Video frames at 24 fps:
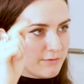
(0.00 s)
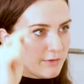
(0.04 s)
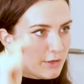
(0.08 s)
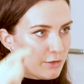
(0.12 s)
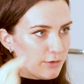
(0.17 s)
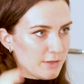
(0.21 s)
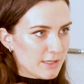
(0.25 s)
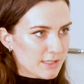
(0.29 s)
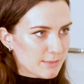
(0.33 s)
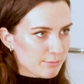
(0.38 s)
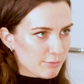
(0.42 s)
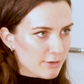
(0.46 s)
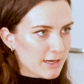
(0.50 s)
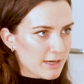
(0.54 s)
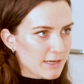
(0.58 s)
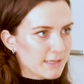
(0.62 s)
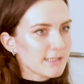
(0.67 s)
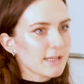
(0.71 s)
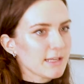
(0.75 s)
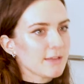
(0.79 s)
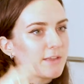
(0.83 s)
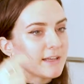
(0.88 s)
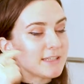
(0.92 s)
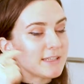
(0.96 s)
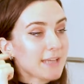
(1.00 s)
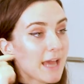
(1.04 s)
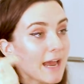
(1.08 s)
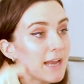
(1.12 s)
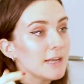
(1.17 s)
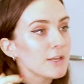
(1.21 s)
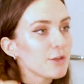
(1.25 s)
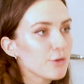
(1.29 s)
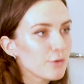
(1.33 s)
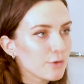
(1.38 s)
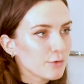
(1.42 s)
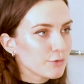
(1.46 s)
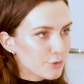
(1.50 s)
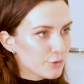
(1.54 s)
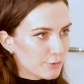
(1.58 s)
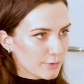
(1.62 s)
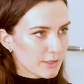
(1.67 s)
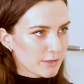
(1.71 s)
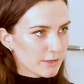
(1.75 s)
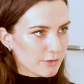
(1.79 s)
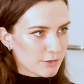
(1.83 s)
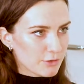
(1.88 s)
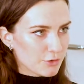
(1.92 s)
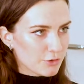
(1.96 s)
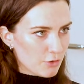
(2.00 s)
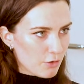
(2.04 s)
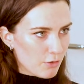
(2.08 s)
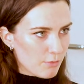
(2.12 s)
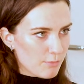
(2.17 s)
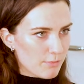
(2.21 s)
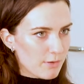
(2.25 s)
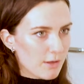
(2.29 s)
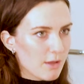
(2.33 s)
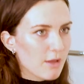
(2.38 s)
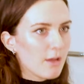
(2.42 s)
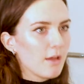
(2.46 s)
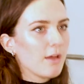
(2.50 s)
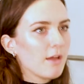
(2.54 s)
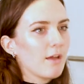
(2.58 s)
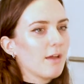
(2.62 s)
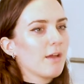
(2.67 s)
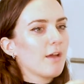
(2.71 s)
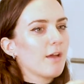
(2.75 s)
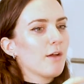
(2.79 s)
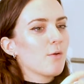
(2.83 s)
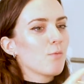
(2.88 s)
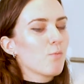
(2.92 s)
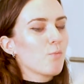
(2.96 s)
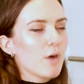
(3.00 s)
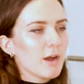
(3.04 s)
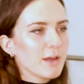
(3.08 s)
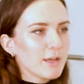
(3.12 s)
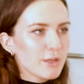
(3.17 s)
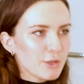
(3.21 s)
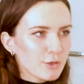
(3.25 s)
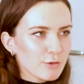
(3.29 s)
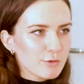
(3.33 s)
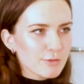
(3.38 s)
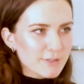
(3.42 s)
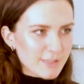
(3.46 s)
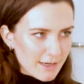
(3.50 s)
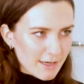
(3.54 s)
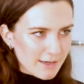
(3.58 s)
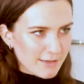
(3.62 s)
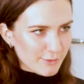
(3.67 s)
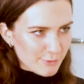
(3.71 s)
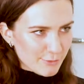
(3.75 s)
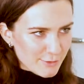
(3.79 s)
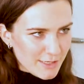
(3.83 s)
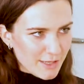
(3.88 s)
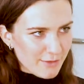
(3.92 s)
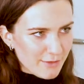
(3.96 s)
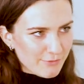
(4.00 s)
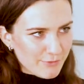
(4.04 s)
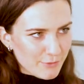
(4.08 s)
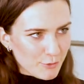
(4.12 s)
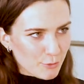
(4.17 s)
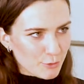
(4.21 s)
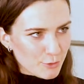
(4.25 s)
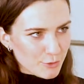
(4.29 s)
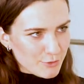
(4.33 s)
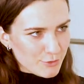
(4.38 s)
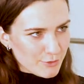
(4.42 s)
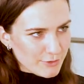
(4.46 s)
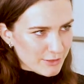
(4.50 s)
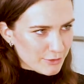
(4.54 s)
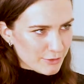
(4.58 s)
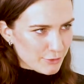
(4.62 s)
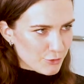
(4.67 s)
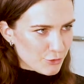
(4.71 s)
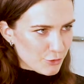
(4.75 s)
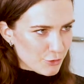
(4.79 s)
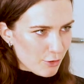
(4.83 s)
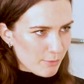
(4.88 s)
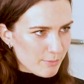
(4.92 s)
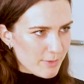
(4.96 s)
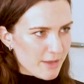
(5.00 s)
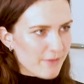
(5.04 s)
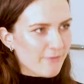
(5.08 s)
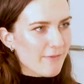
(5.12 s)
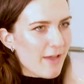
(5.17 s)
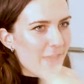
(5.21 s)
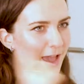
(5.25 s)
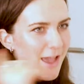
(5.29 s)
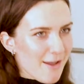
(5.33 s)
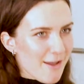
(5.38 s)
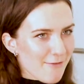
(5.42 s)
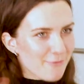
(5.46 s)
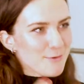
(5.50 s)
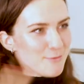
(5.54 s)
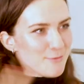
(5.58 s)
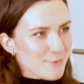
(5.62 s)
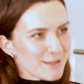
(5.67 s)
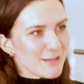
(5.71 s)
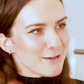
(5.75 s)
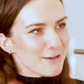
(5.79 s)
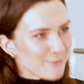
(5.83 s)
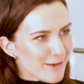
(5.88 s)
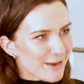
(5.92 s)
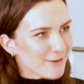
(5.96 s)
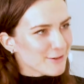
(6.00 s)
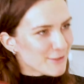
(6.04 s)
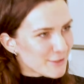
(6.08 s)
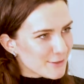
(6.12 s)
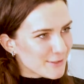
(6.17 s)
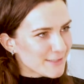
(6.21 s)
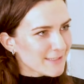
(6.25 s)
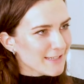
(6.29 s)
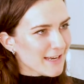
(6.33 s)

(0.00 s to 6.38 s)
given you this praise and they're telling you you're doing a good job. Why are you telling yourself you're not doing a good job if everyone around you